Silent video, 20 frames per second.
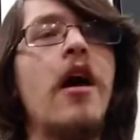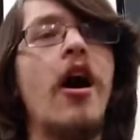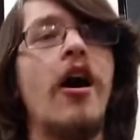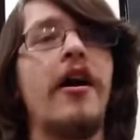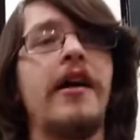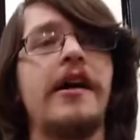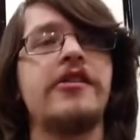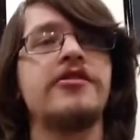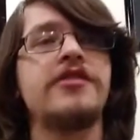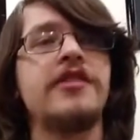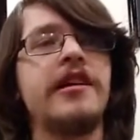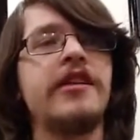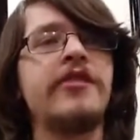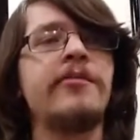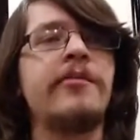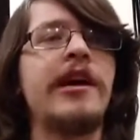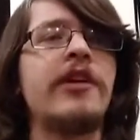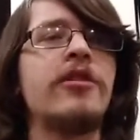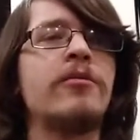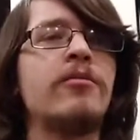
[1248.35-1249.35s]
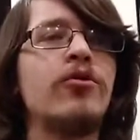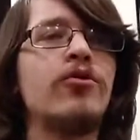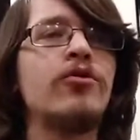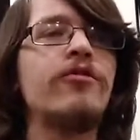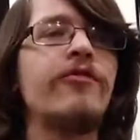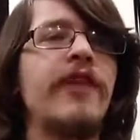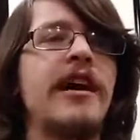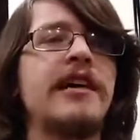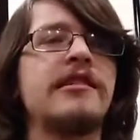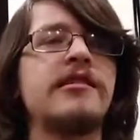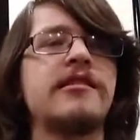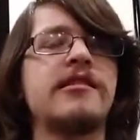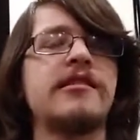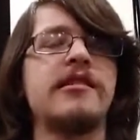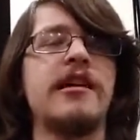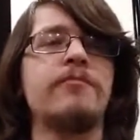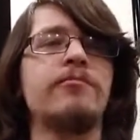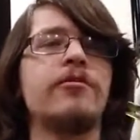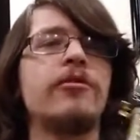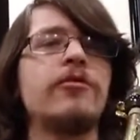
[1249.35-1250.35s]
All right, here's the in a minor mood,
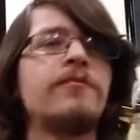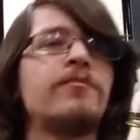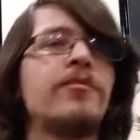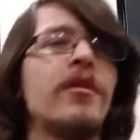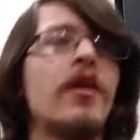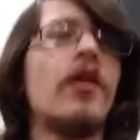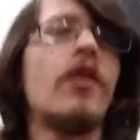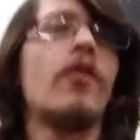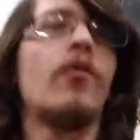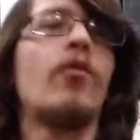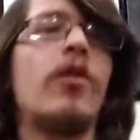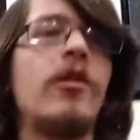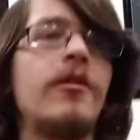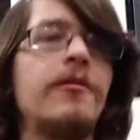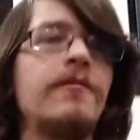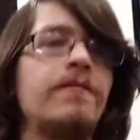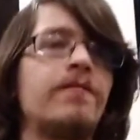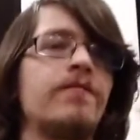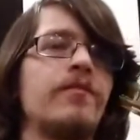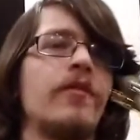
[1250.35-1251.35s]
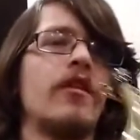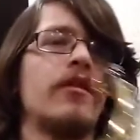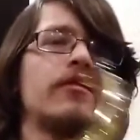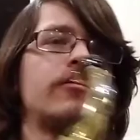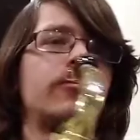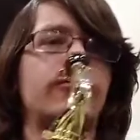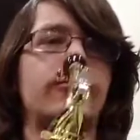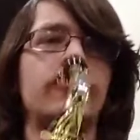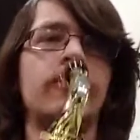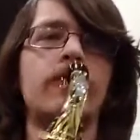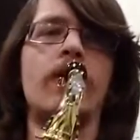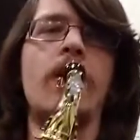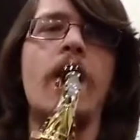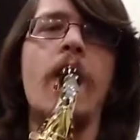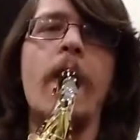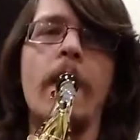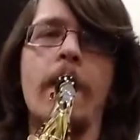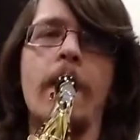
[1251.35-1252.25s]
fastest tempo. 1, 2,